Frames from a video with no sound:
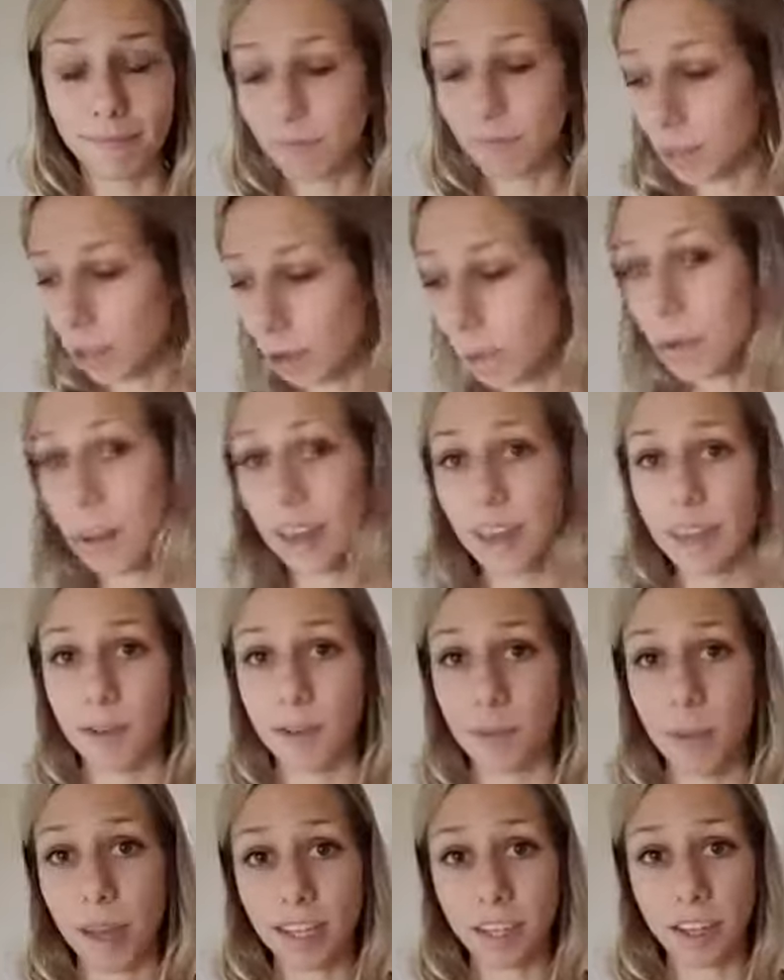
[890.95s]
You will get those
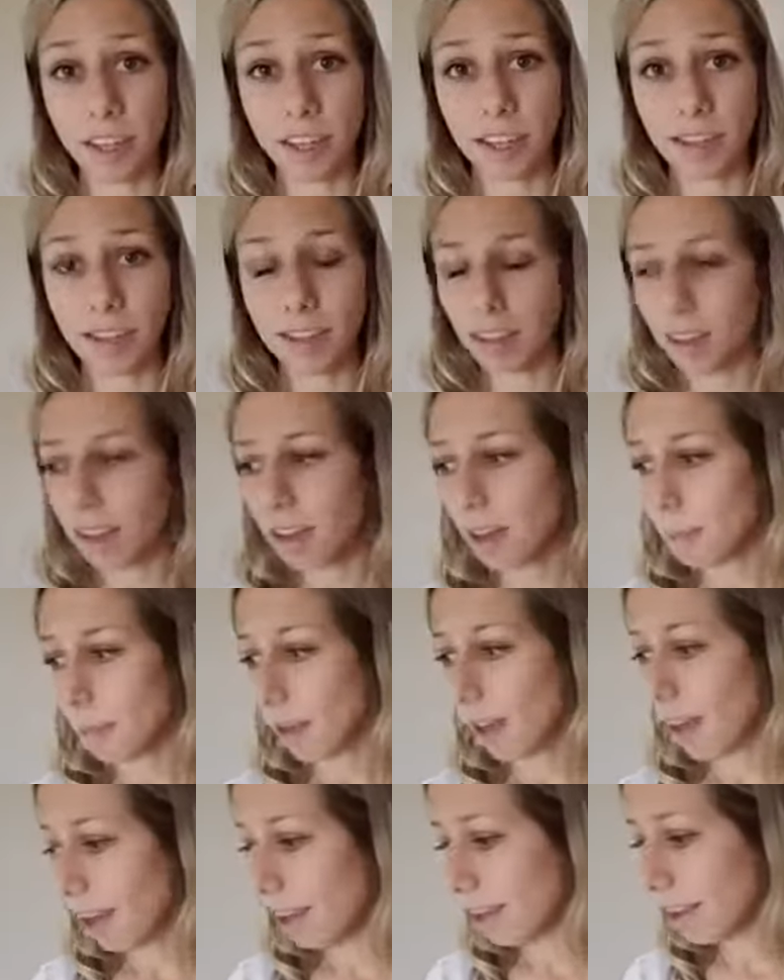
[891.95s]
messages,
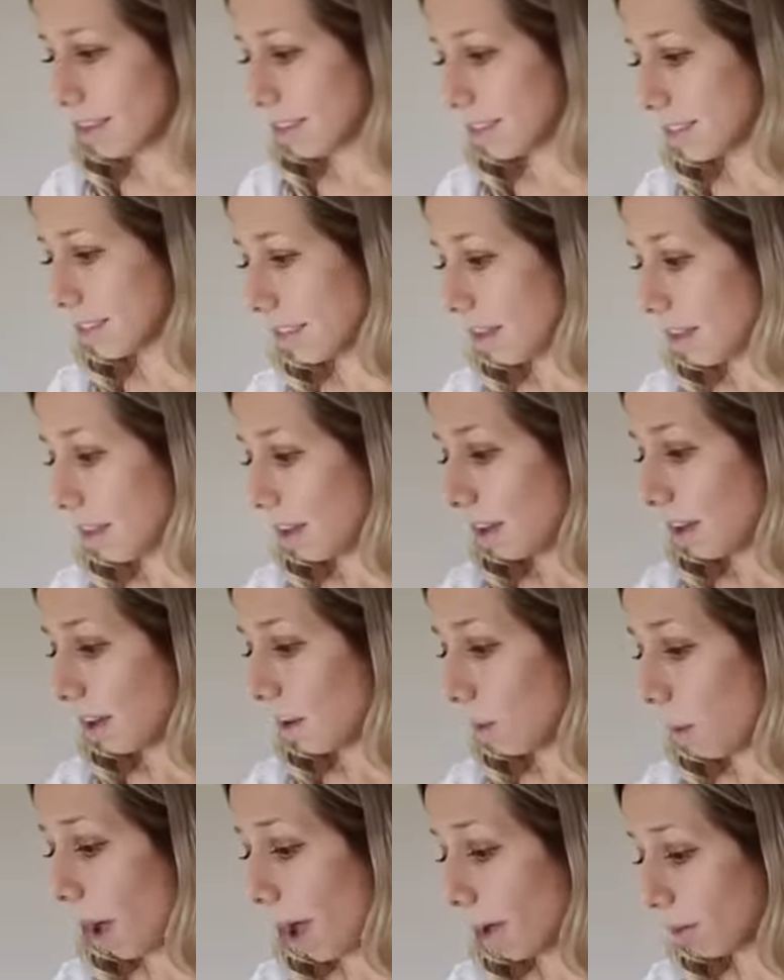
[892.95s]
because
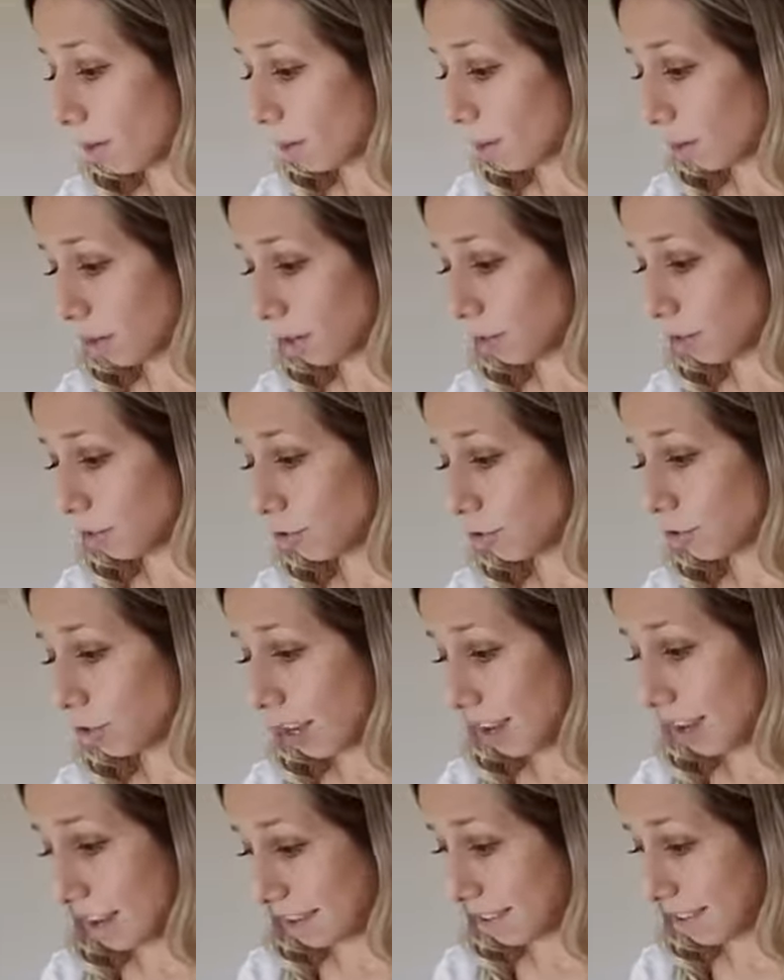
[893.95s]
wild orange
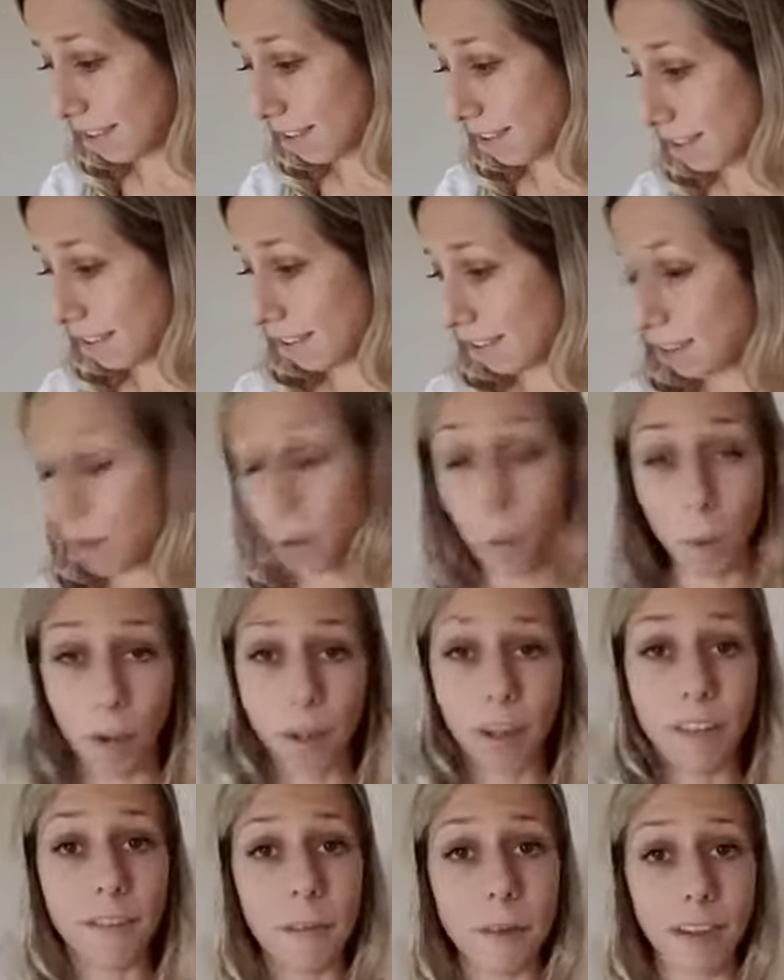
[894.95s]
is the oil
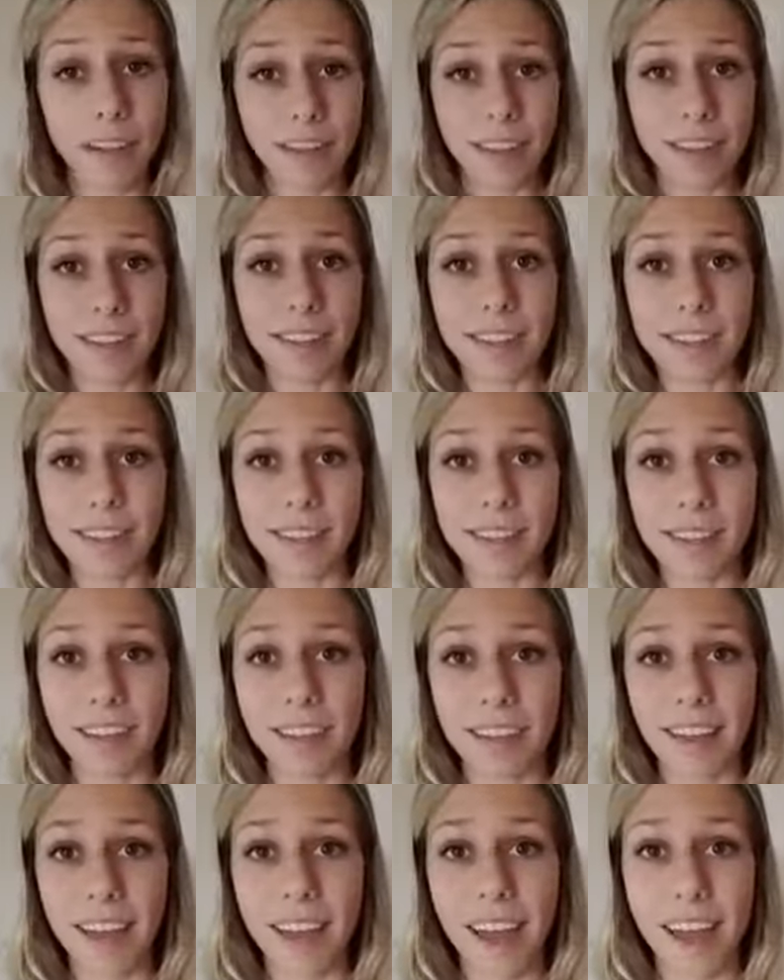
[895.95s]
of abundance.
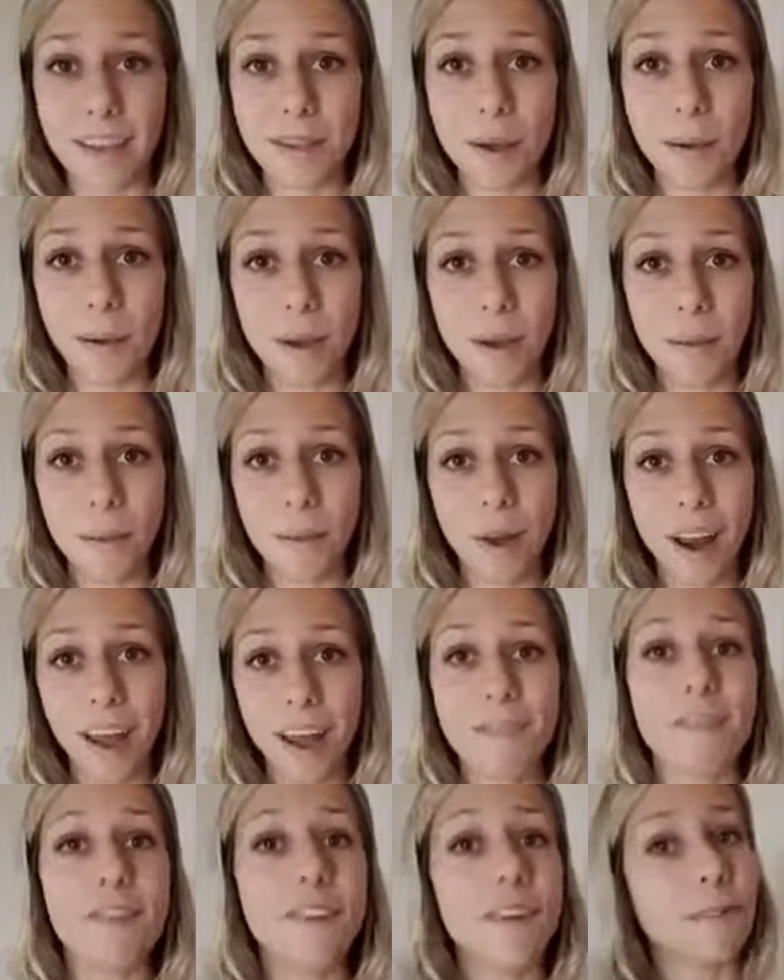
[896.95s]
So
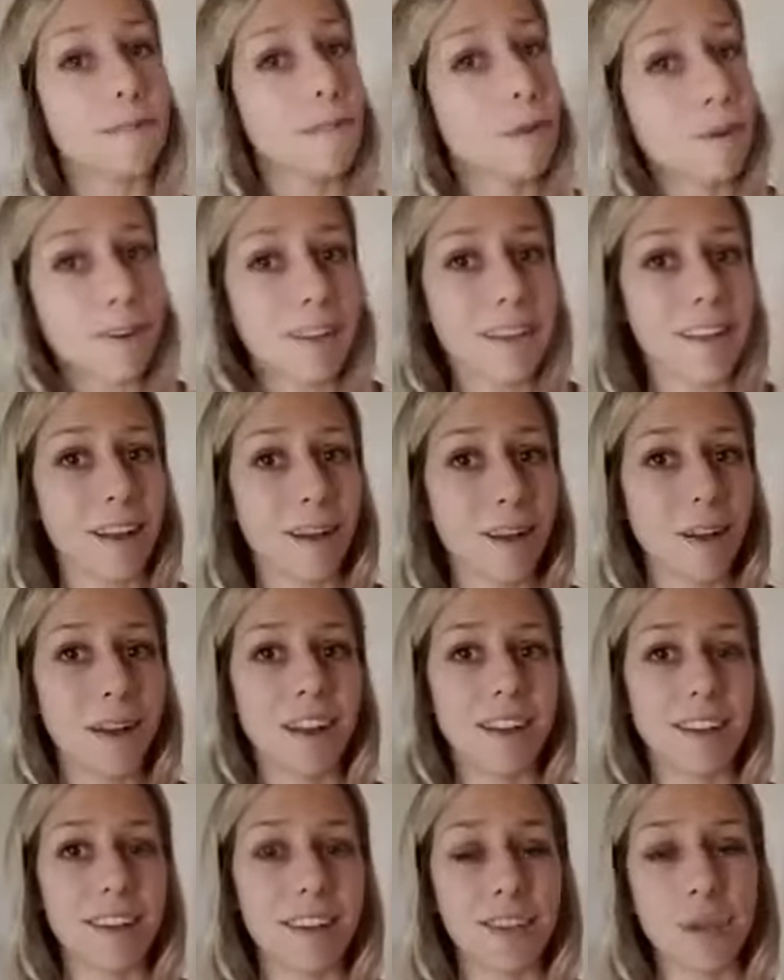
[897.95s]
whatever you're focusing
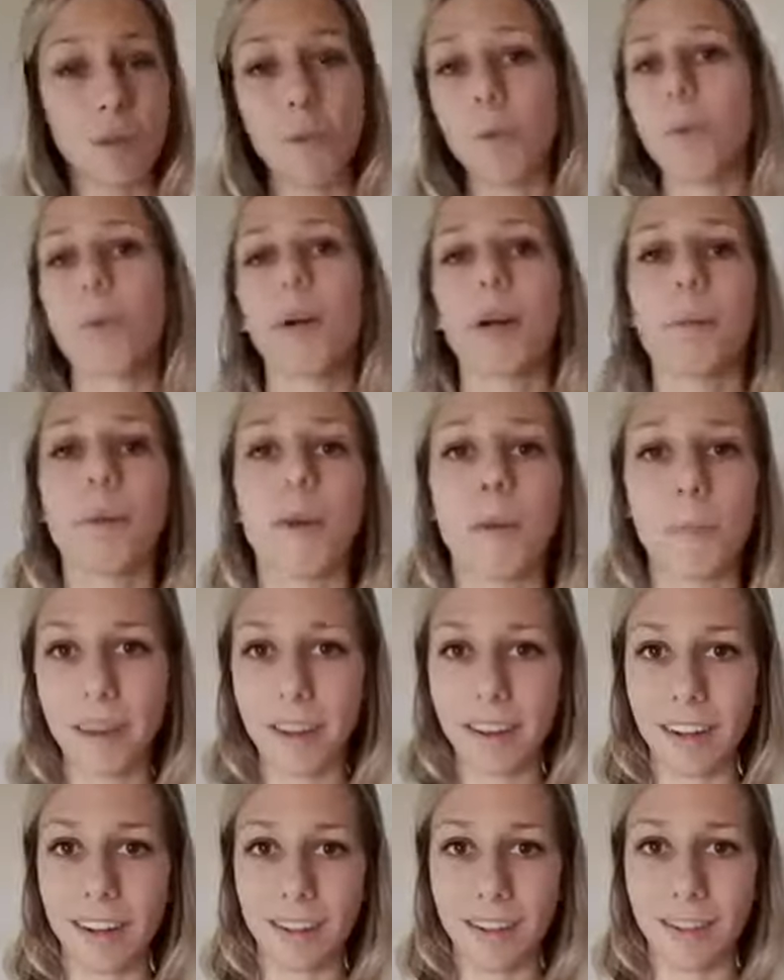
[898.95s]
on, you will bring more
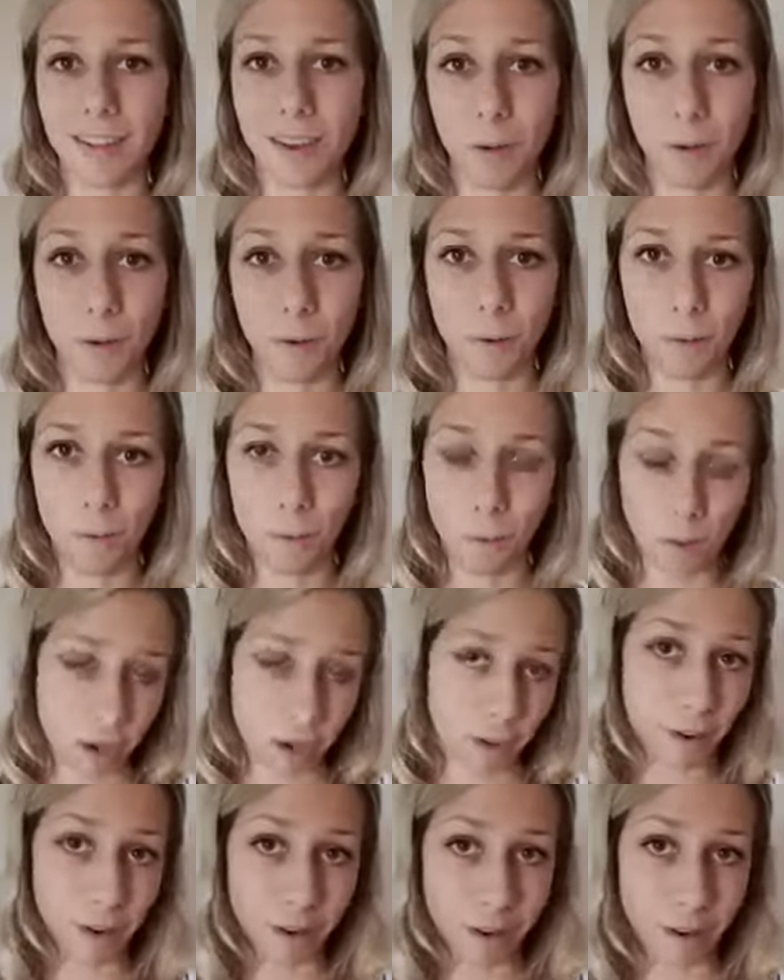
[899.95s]
abundance to when
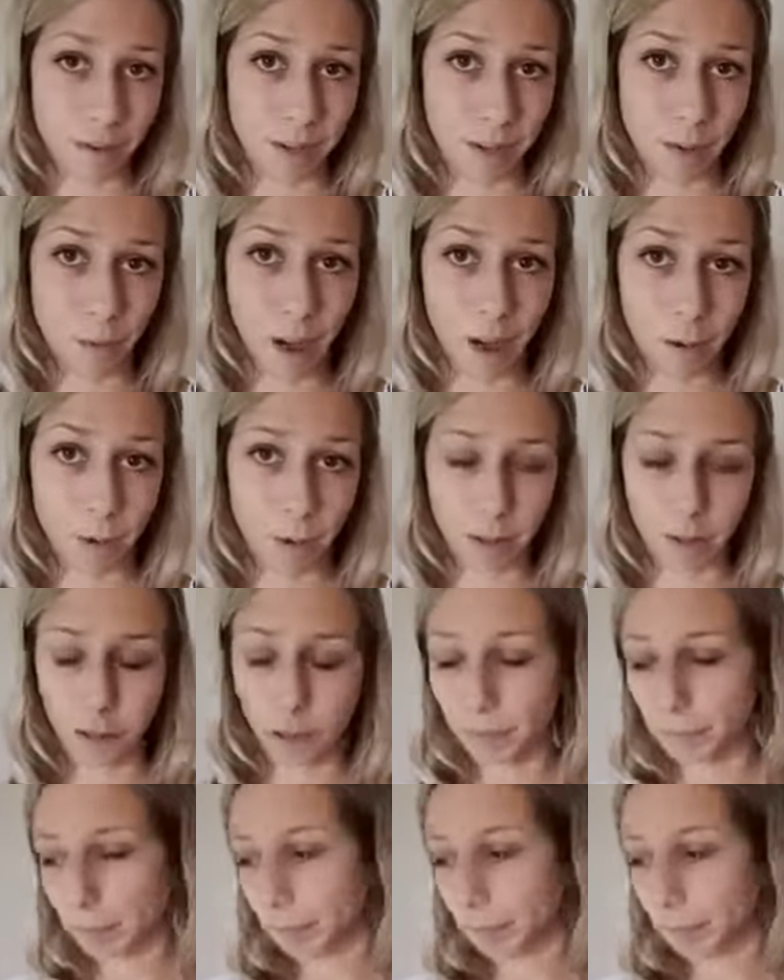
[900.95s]
you're using wild orange.